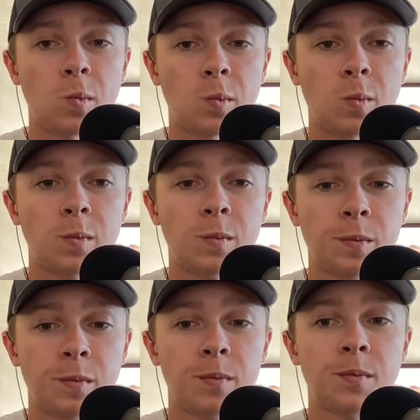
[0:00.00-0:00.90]

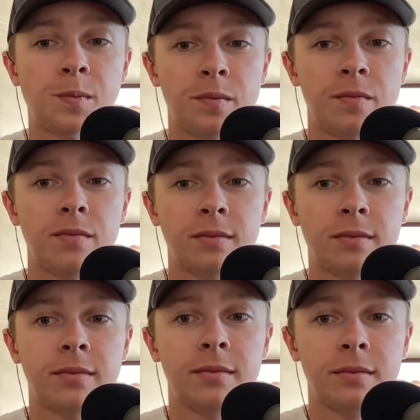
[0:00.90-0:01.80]

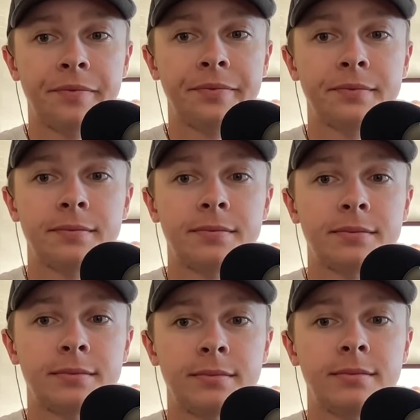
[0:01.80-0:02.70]

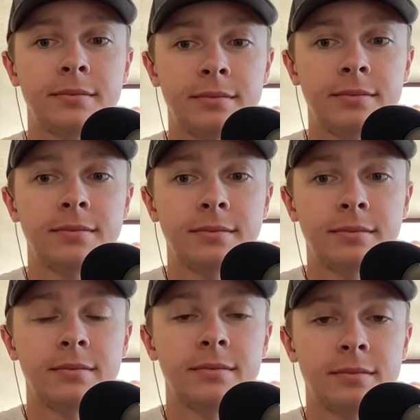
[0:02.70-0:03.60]

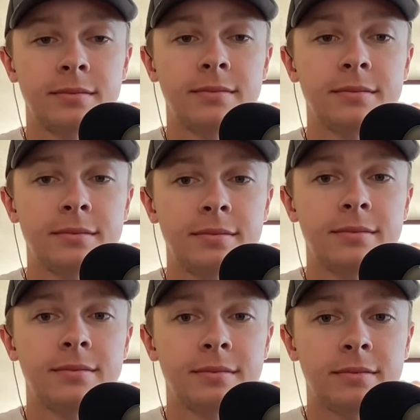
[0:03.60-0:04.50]

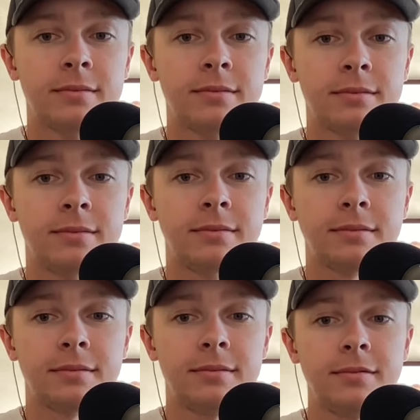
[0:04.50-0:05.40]

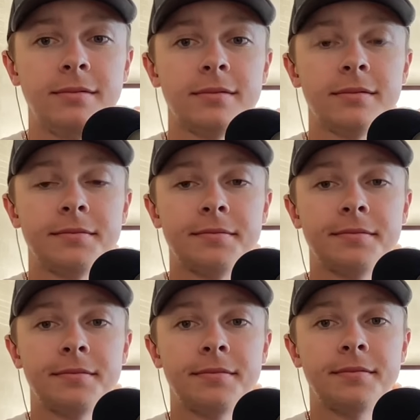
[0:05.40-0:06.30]

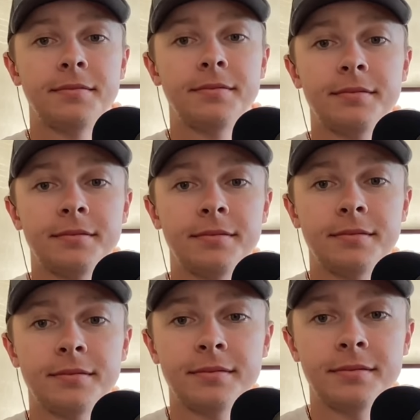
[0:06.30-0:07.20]

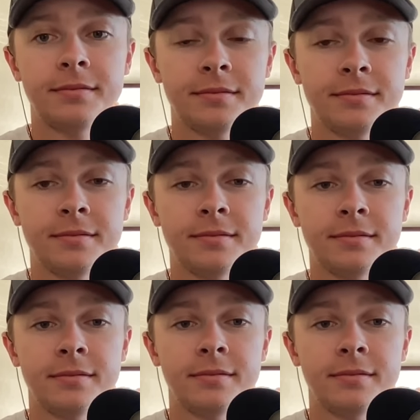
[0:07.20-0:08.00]
(not speaking)